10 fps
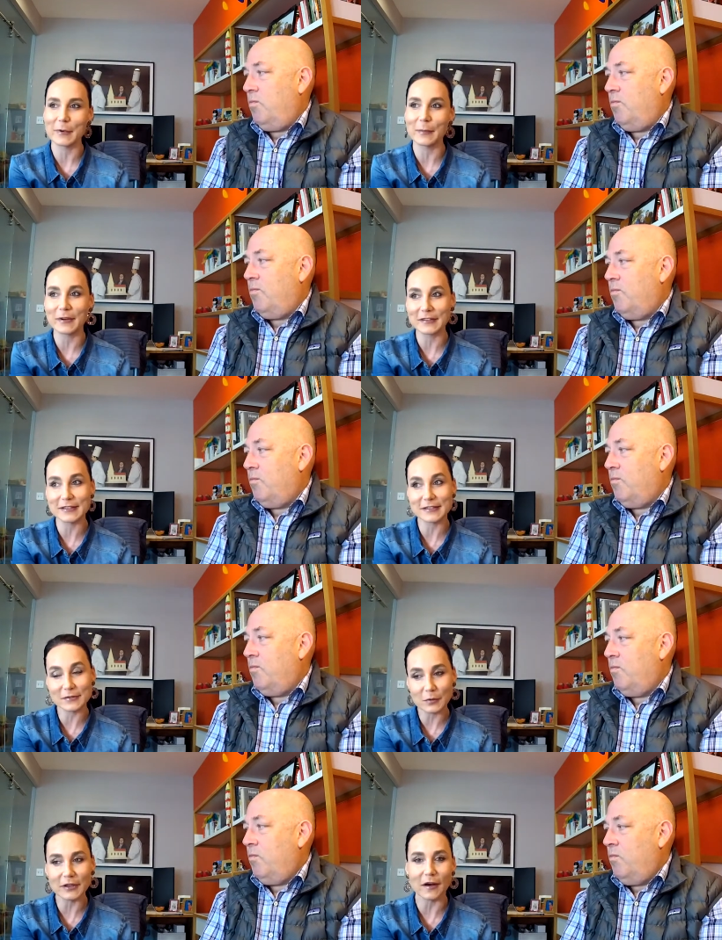Speaker 1: about because
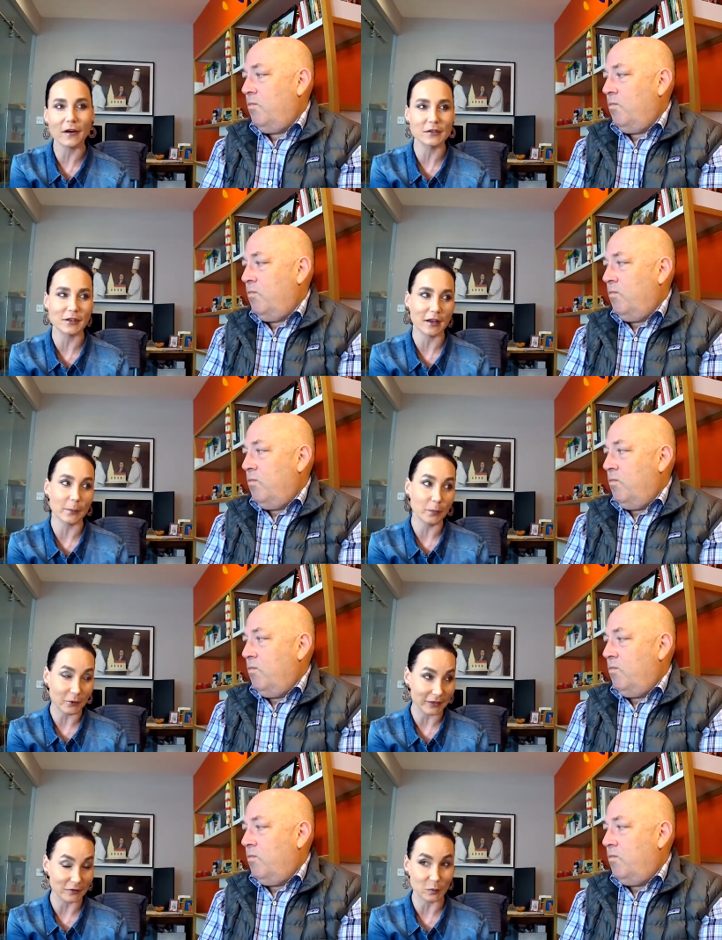it's really hard to kind of
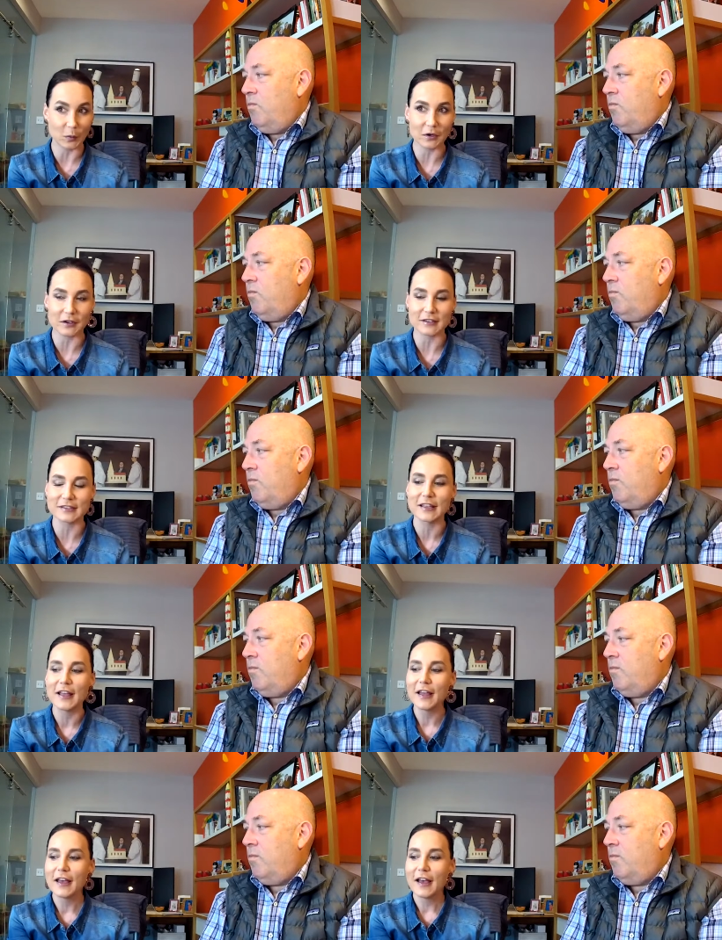put it into words
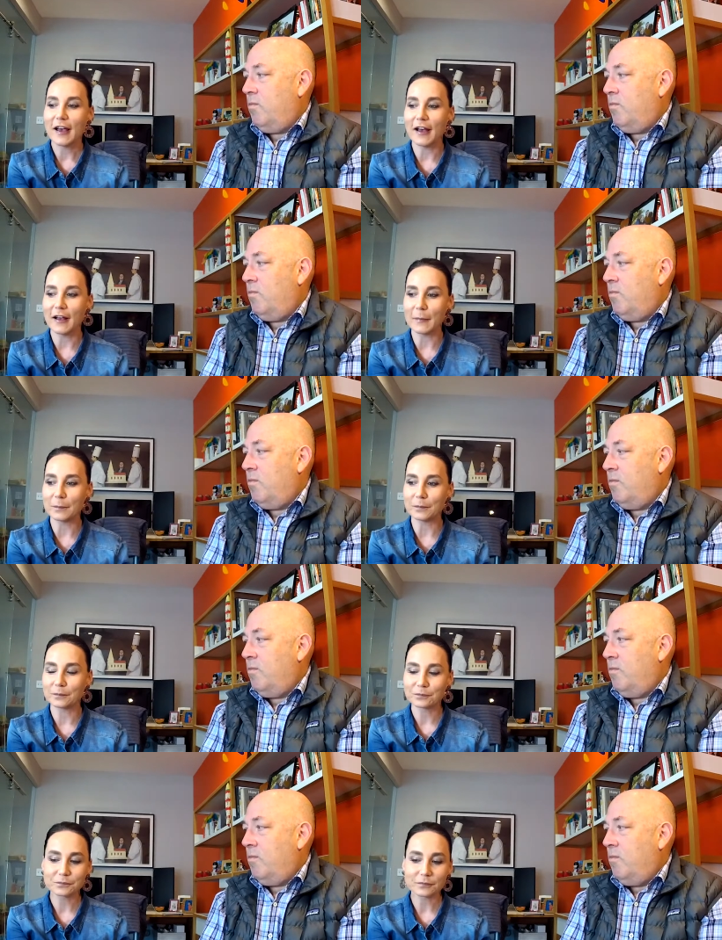um,
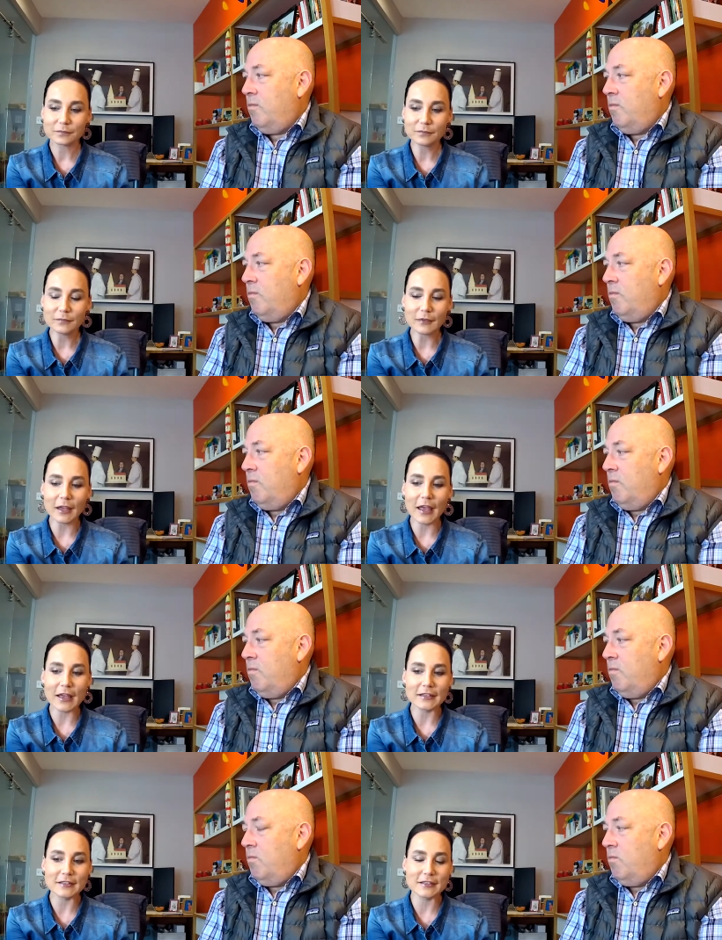
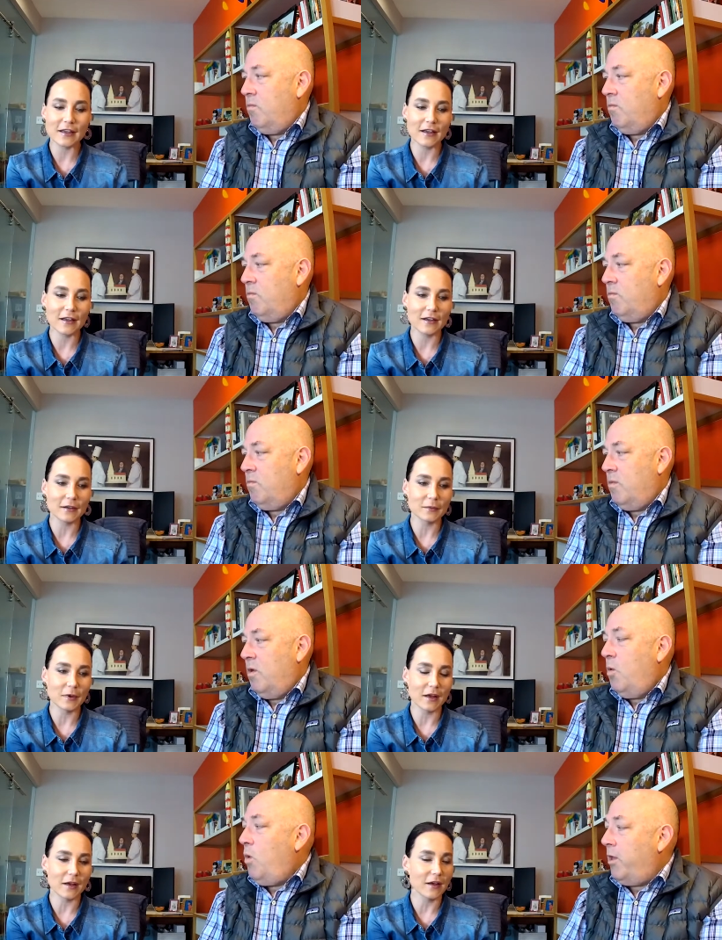and uh,
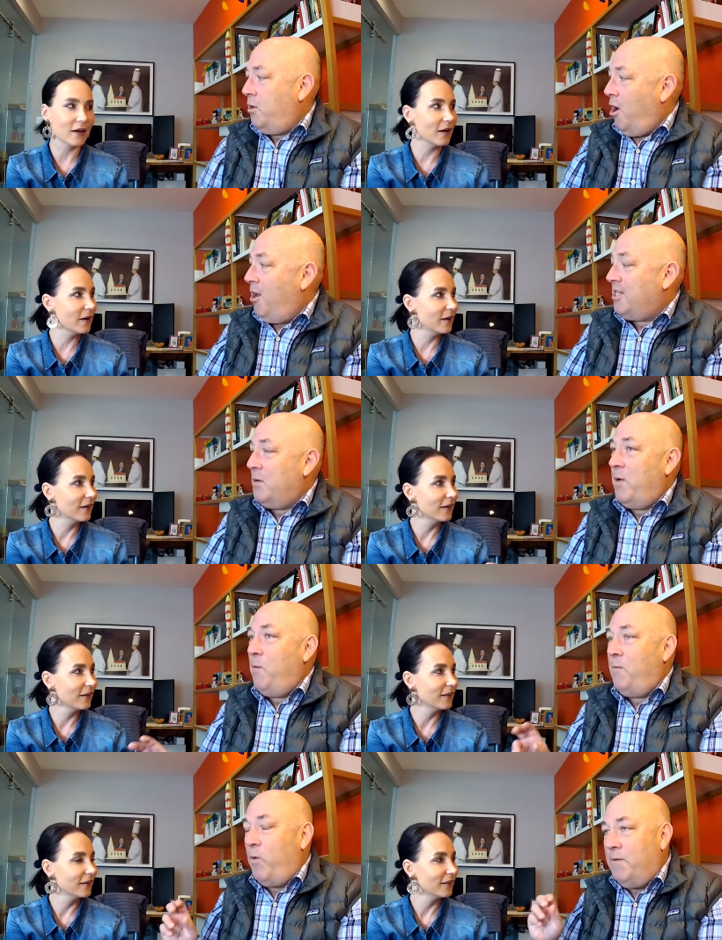
Speaker 2: well no, honestly we,
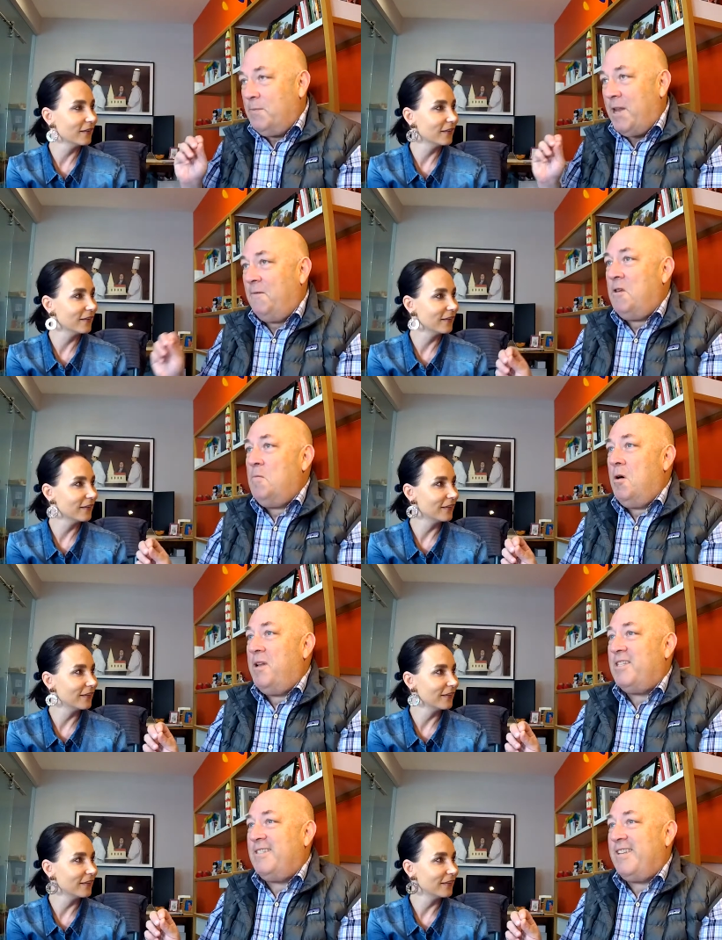we've, we've spent a few
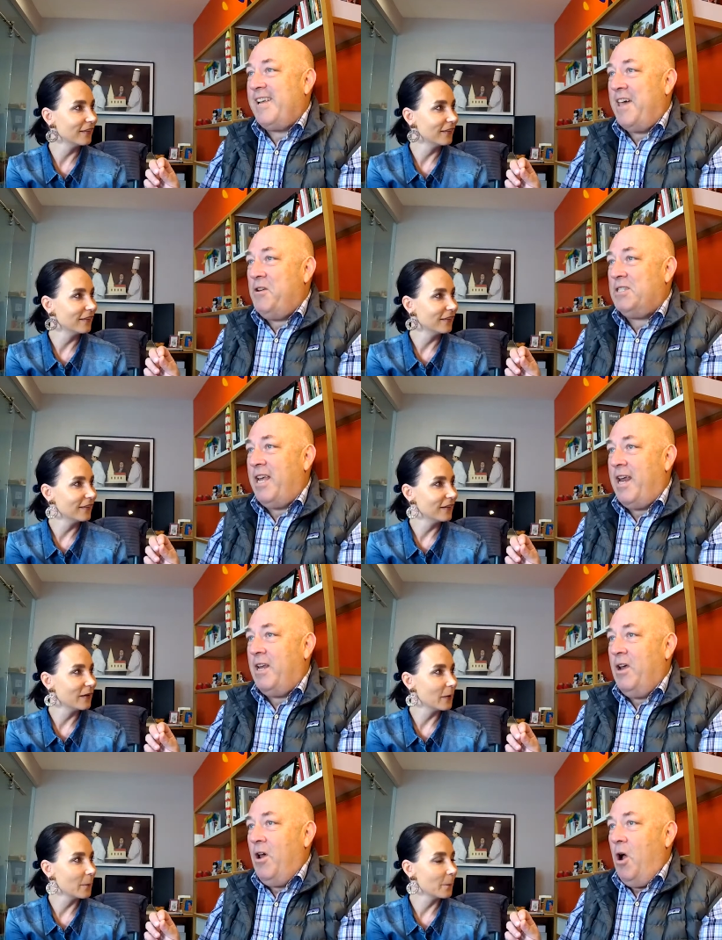moments together
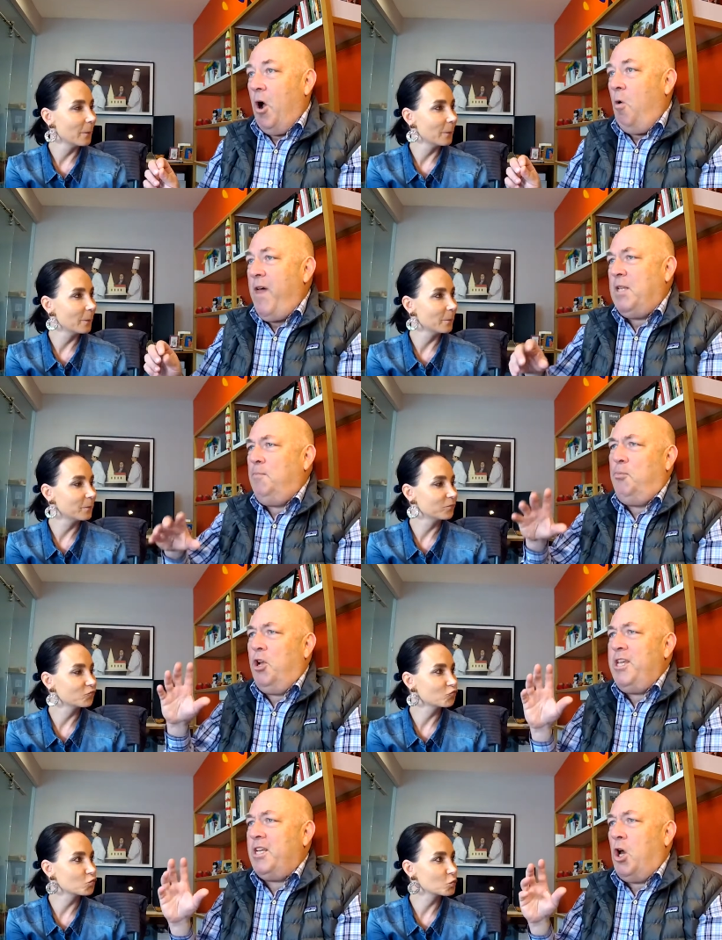saying oh that's
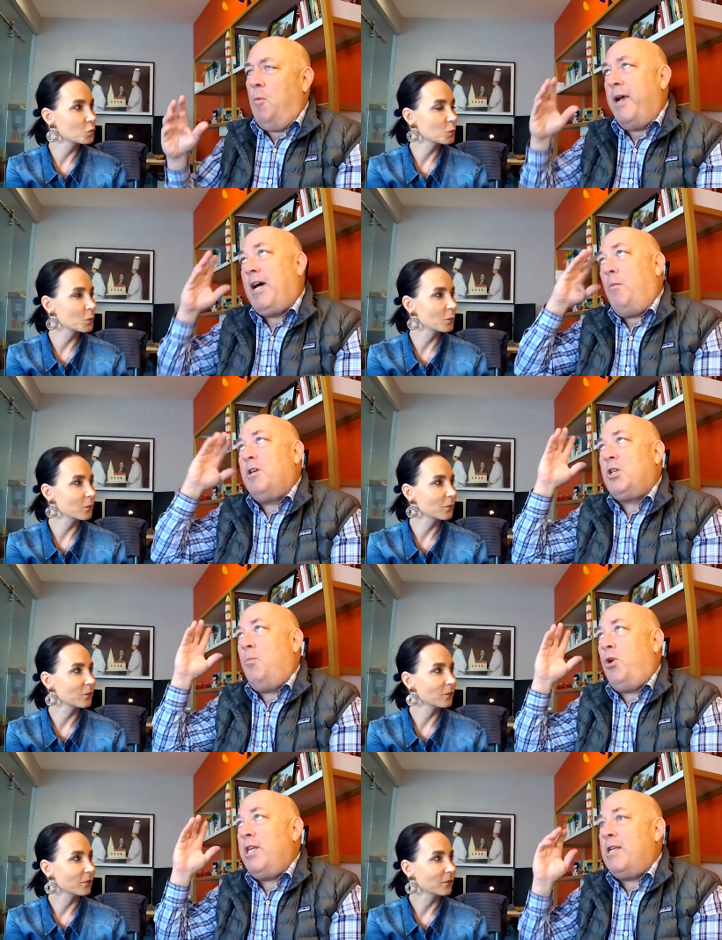brilliant oh my god we're so
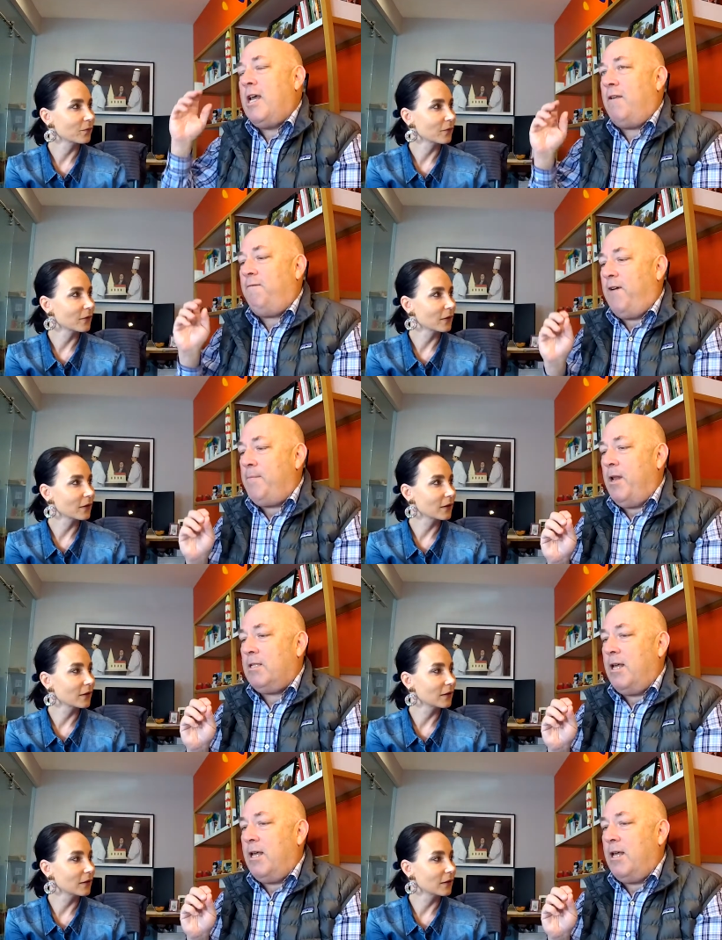brilliant and five minutes